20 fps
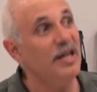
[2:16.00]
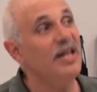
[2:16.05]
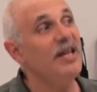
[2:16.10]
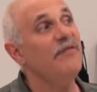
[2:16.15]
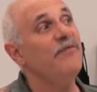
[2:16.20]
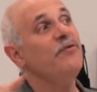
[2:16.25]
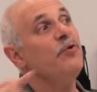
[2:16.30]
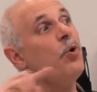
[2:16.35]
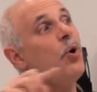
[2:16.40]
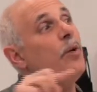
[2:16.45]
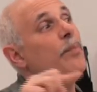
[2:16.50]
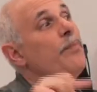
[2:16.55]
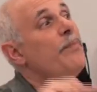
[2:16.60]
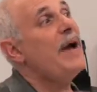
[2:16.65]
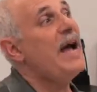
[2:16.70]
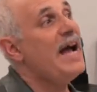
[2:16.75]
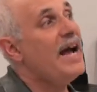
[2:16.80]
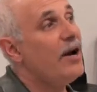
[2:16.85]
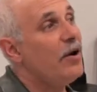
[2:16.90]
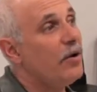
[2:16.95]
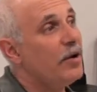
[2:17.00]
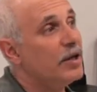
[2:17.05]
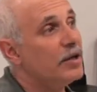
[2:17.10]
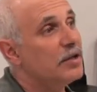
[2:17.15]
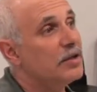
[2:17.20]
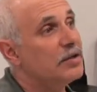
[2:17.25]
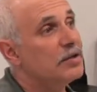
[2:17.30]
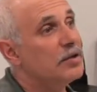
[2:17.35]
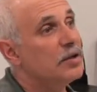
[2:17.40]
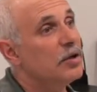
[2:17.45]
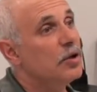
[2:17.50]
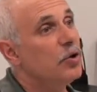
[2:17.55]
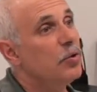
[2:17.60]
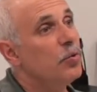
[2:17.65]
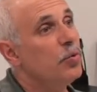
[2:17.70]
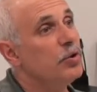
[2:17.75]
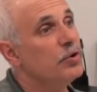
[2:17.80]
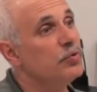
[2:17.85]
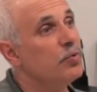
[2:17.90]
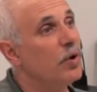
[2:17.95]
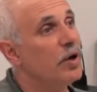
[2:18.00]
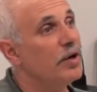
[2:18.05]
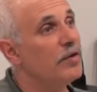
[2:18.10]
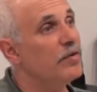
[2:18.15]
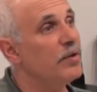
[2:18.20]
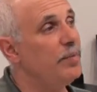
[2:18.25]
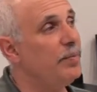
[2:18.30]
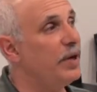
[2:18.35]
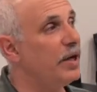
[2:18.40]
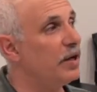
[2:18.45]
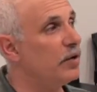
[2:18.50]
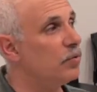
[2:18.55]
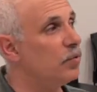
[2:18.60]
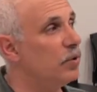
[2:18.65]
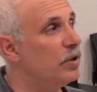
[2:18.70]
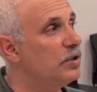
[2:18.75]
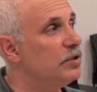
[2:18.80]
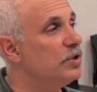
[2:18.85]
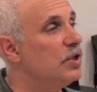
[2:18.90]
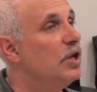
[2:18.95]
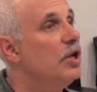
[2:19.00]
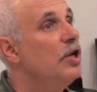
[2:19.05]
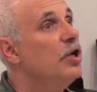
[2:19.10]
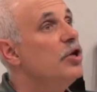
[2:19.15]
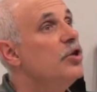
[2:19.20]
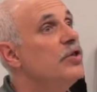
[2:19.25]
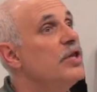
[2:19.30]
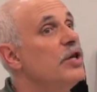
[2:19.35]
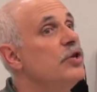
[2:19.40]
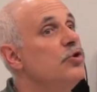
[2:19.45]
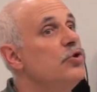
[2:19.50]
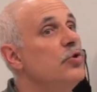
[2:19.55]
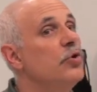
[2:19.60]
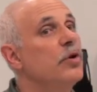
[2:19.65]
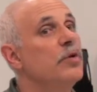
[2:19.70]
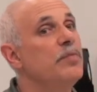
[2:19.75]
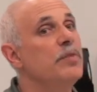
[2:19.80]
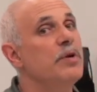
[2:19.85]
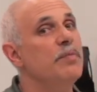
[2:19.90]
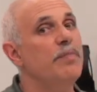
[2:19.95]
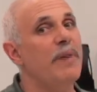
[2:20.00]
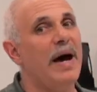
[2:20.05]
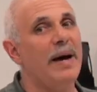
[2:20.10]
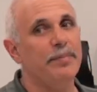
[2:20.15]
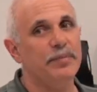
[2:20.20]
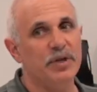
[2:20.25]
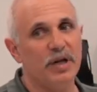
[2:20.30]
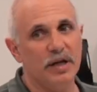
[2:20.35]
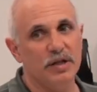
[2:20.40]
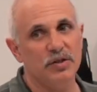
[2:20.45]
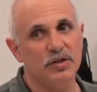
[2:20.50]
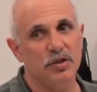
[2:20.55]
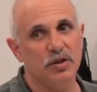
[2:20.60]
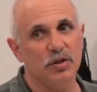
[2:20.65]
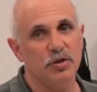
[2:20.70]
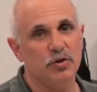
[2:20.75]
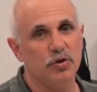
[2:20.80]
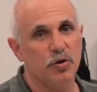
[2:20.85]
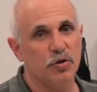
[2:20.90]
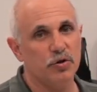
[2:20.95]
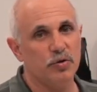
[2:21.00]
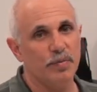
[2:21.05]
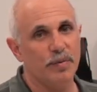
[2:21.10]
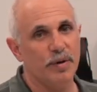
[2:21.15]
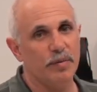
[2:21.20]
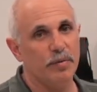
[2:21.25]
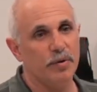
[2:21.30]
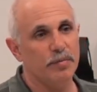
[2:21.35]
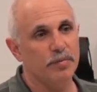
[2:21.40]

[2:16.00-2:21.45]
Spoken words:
if your parent was one of the picked ones, then you could be baptized in a church member.